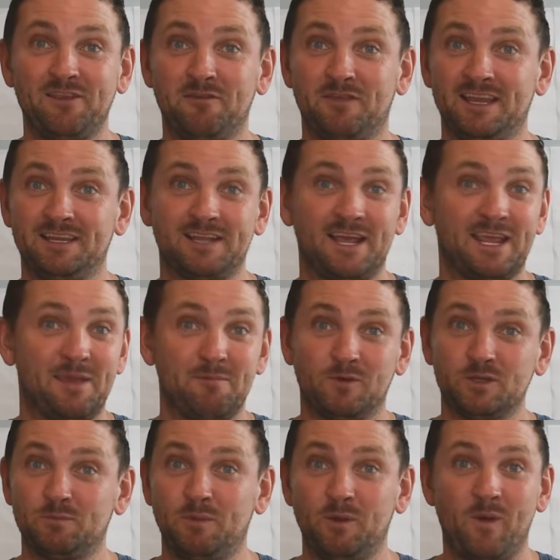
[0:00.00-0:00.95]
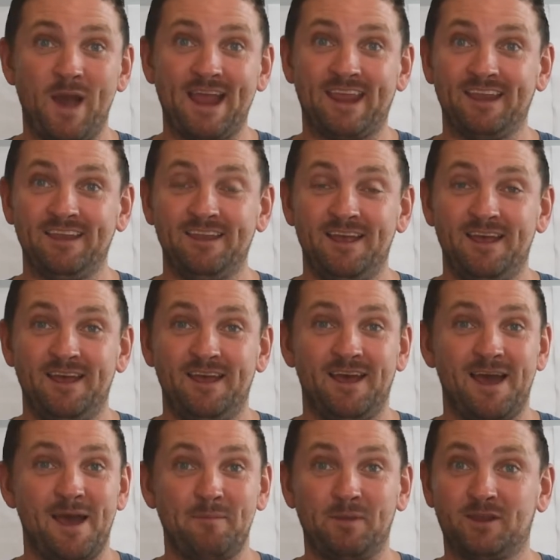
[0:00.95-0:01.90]
you things like, it must be working
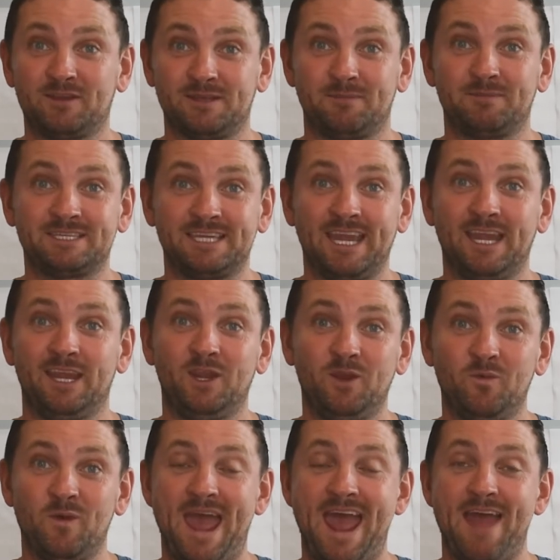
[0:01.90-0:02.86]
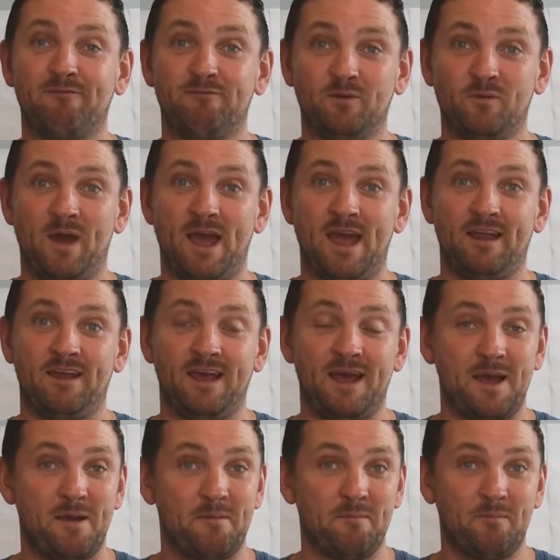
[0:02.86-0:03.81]
because I'm seeing you everywhere.
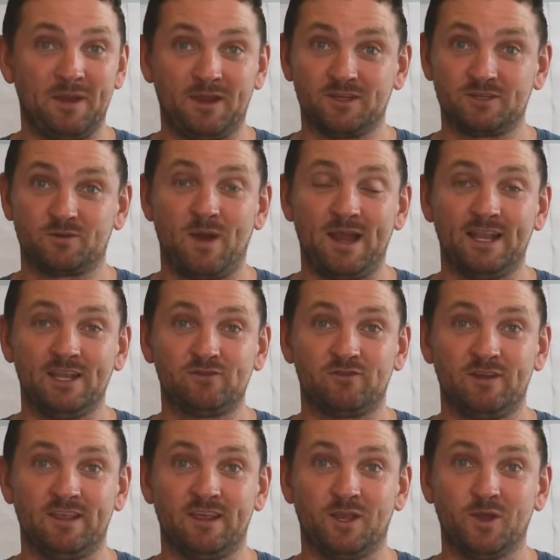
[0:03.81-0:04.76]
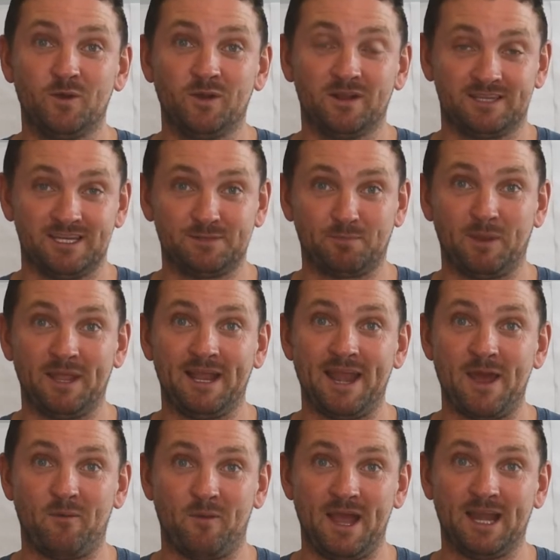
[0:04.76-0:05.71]
Because quite literally the Google display
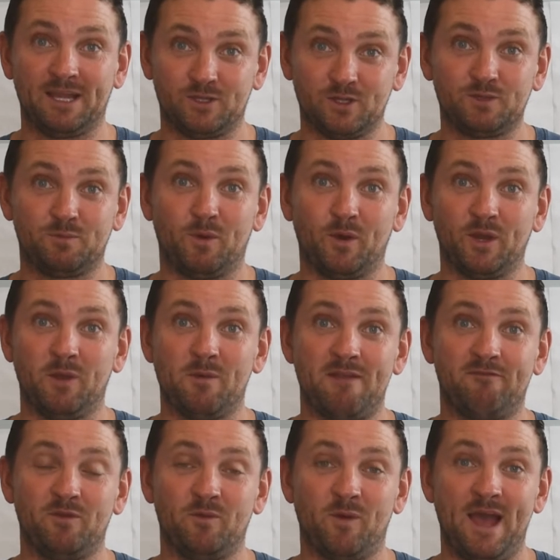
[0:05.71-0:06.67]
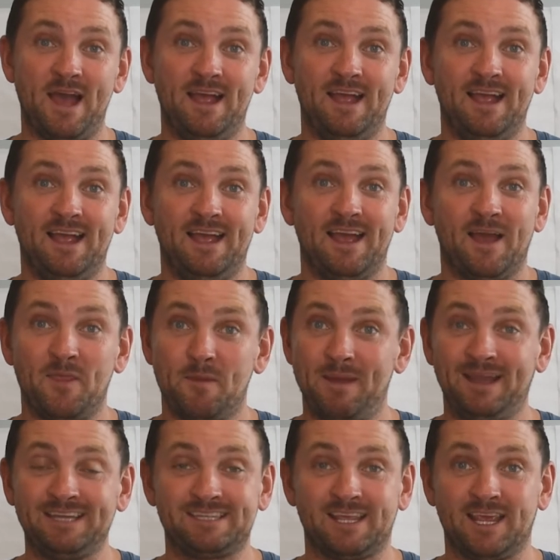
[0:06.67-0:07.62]
network does put you everywhere. And the
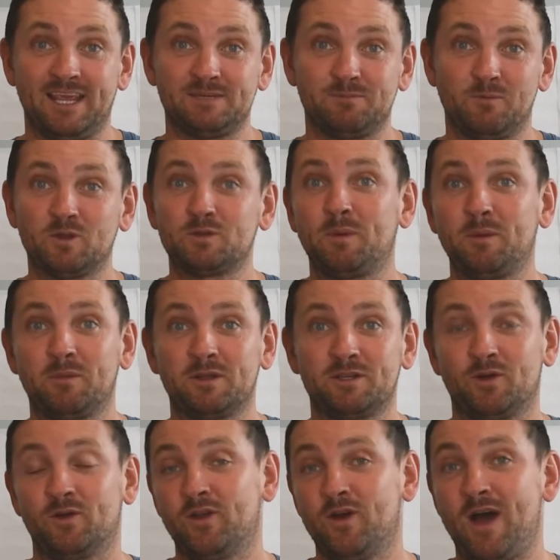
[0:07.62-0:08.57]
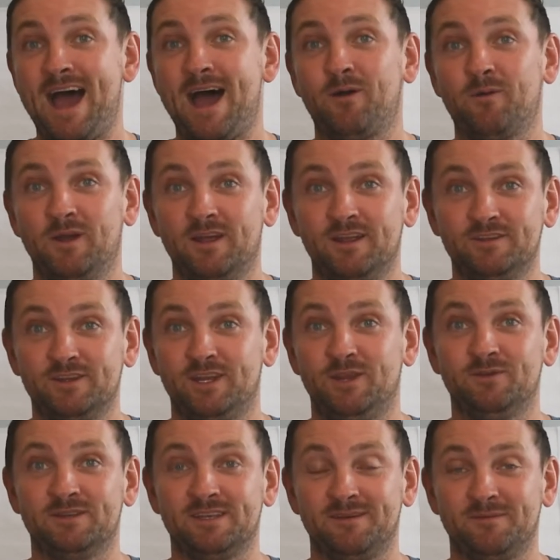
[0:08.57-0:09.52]
best thing is most people don't know how to
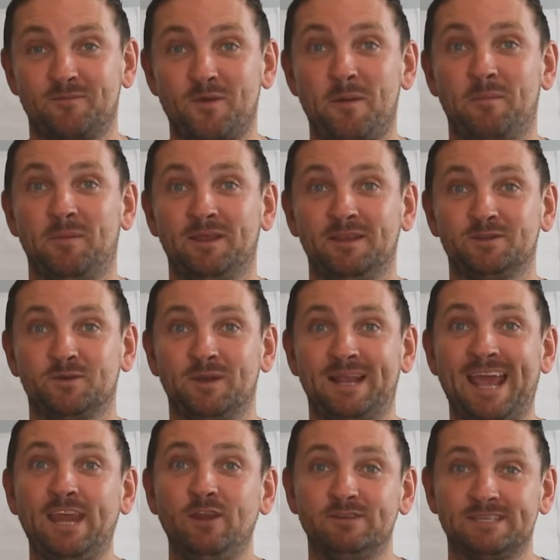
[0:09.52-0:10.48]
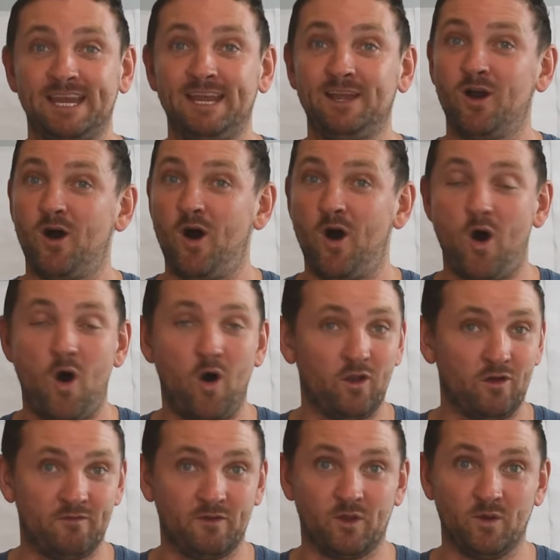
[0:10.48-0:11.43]
use it properly. So we'll get you seen
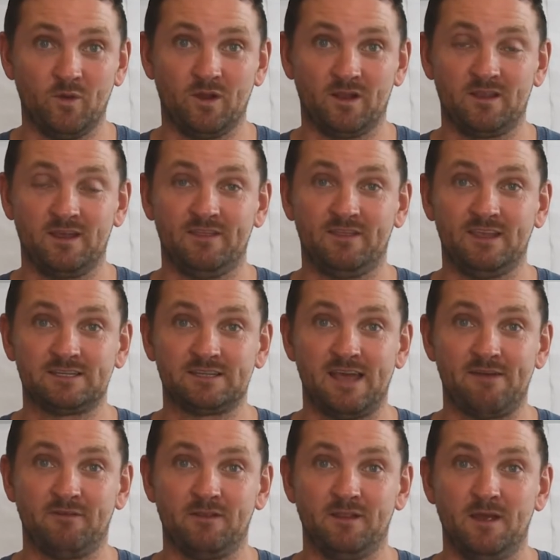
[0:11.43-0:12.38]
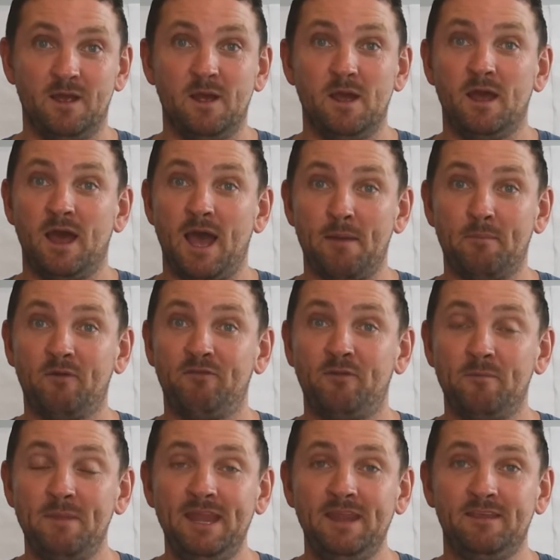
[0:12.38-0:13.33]
all over Google at this level. But
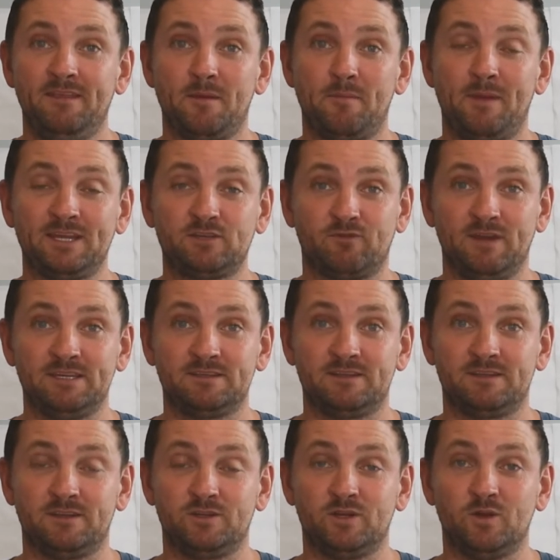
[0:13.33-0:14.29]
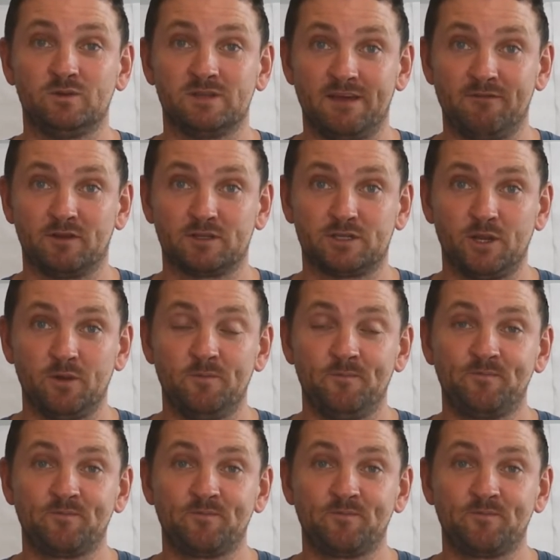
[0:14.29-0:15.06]
for me, the best reason to choose level 2,